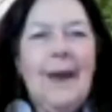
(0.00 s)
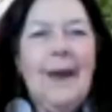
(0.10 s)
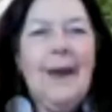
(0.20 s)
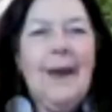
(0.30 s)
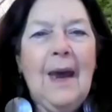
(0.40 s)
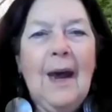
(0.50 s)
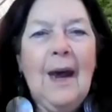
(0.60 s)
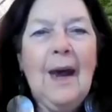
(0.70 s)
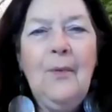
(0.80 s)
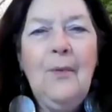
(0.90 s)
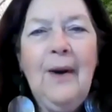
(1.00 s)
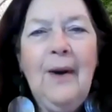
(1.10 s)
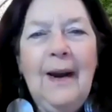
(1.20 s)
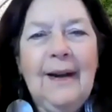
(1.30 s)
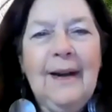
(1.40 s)
I'm ready.
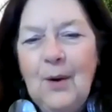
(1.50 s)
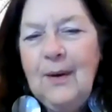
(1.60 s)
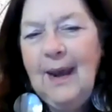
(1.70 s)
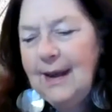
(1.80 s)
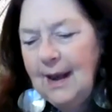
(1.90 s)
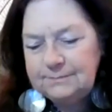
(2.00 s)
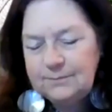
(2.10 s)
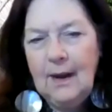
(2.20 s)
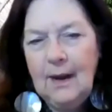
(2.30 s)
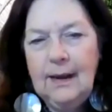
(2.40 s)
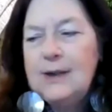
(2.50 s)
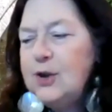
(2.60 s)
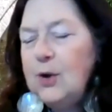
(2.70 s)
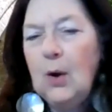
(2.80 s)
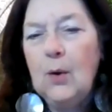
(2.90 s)
Okay. Um, in
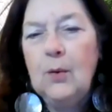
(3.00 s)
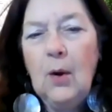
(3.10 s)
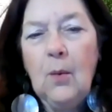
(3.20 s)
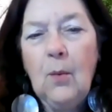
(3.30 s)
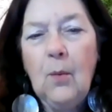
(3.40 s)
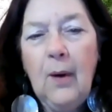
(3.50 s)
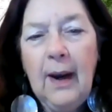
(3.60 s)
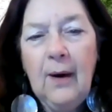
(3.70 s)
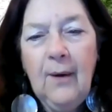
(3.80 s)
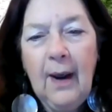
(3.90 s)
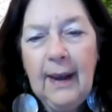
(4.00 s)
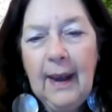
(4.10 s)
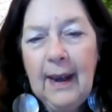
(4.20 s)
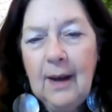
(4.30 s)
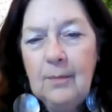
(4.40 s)
case you don't know where I
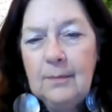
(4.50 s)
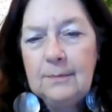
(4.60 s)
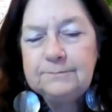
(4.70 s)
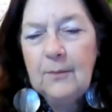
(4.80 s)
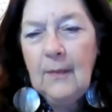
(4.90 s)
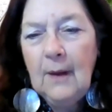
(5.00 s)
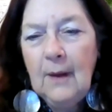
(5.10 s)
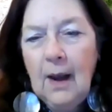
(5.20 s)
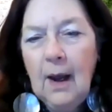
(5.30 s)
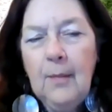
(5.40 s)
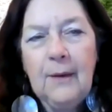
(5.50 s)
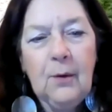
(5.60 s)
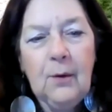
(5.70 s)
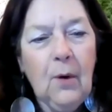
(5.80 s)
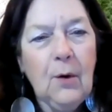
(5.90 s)
am, I'm on
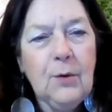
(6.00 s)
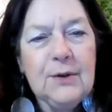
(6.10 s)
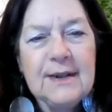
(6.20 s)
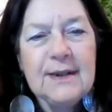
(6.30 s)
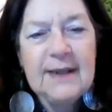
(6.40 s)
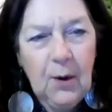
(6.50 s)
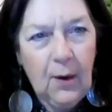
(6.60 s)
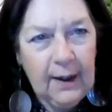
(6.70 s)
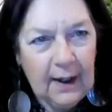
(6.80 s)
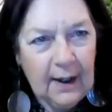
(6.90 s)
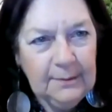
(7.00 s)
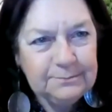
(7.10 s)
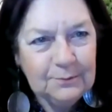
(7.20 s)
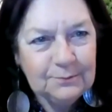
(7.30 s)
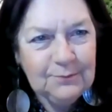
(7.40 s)
the road to Zagoria.
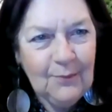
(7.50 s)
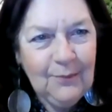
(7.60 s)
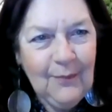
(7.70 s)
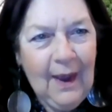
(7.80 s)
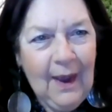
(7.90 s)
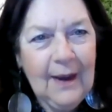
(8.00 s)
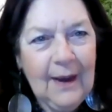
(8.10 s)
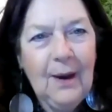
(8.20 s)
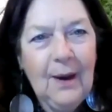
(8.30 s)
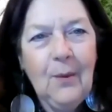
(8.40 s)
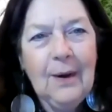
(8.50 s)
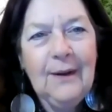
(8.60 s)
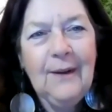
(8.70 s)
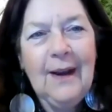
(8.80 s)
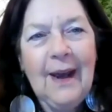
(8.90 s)
I've got one
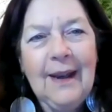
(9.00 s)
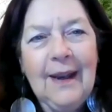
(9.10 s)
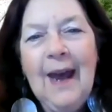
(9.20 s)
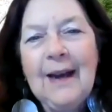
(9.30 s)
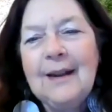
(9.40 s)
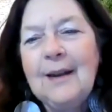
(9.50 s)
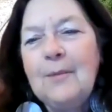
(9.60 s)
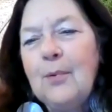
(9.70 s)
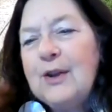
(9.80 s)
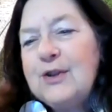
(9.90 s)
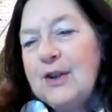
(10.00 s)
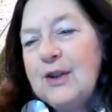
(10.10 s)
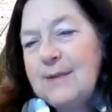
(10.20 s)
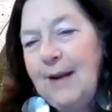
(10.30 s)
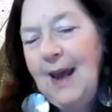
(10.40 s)
of the iconic
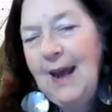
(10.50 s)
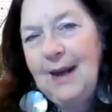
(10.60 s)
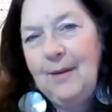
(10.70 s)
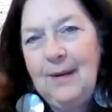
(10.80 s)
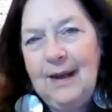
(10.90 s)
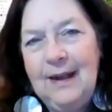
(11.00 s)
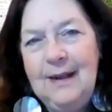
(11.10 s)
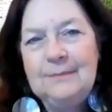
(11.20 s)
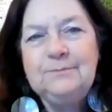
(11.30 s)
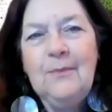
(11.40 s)
bridges behind me.